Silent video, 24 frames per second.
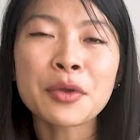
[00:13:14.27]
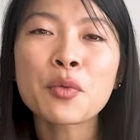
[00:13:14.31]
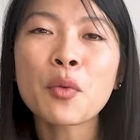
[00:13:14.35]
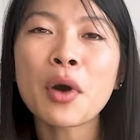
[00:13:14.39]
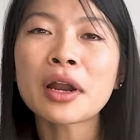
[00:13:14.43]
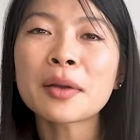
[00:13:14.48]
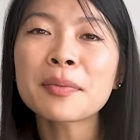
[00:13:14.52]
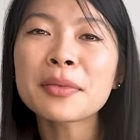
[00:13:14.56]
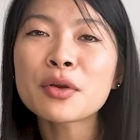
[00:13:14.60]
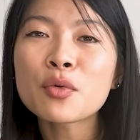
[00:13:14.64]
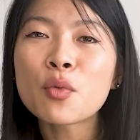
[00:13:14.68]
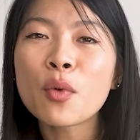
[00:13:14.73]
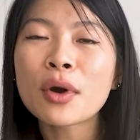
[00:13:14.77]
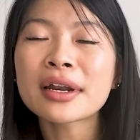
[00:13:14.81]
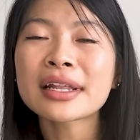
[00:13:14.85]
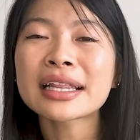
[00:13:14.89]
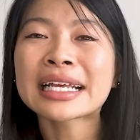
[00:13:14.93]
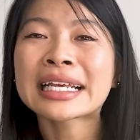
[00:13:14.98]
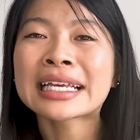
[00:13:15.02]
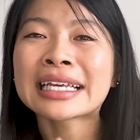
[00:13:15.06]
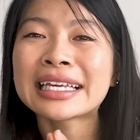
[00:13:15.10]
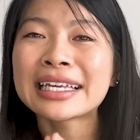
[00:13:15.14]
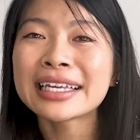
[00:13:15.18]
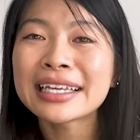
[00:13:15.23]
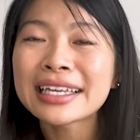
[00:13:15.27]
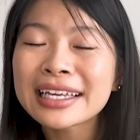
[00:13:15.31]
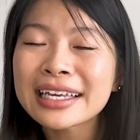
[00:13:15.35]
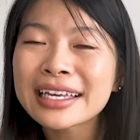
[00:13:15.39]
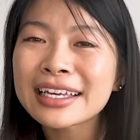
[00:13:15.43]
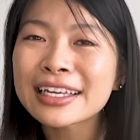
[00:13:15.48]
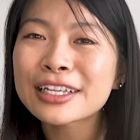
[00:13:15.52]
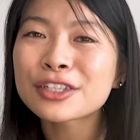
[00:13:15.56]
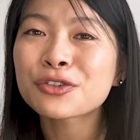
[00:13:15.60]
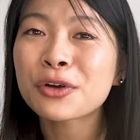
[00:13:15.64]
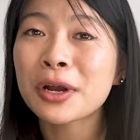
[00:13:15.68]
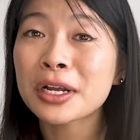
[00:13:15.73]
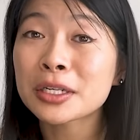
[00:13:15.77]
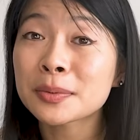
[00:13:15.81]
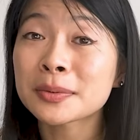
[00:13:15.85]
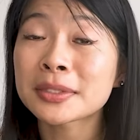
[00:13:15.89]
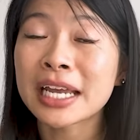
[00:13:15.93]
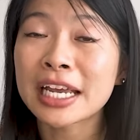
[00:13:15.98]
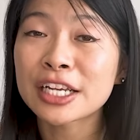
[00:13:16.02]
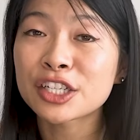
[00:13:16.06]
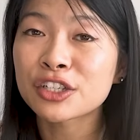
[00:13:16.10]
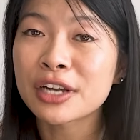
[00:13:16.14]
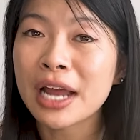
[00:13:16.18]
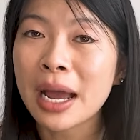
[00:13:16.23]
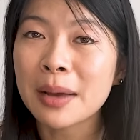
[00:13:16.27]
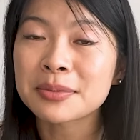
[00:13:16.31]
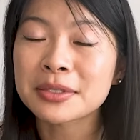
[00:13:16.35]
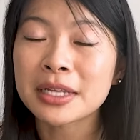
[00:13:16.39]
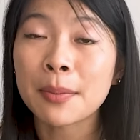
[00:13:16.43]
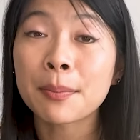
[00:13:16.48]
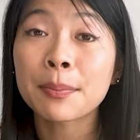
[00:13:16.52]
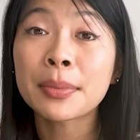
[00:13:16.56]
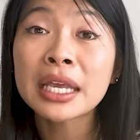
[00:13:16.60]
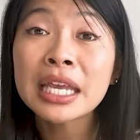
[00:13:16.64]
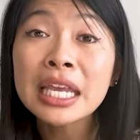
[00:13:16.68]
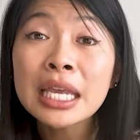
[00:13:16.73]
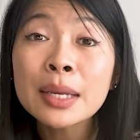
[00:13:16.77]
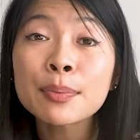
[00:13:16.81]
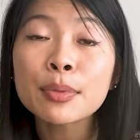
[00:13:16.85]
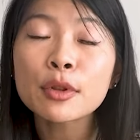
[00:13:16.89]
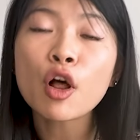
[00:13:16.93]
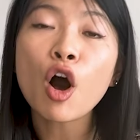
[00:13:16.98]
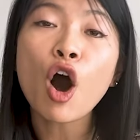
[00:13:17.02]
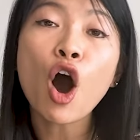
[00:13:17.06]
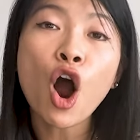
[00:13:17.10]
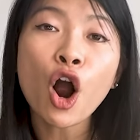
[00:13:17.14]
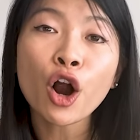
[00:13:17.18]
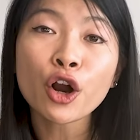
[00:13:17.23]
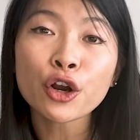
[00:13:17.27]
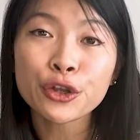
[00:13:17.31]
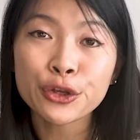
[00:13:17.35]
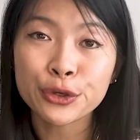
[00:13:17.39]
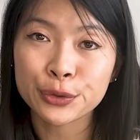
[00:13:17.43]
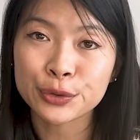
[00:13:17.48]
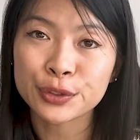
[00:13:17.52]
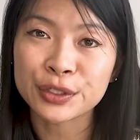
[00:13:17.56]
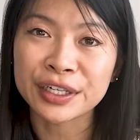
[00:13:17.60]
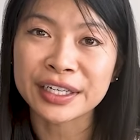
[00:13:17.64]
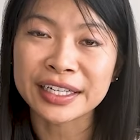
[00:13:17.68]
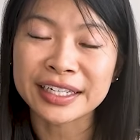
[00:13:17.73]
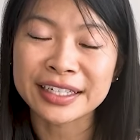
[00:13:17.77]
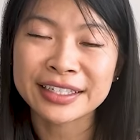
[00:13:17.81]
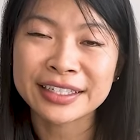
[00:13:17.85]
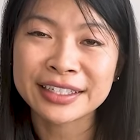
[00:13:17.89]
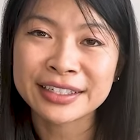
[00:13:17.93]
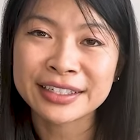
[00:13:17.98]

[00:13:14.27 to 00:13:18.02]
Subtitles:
we want to be one of the key transportation apps that people are using.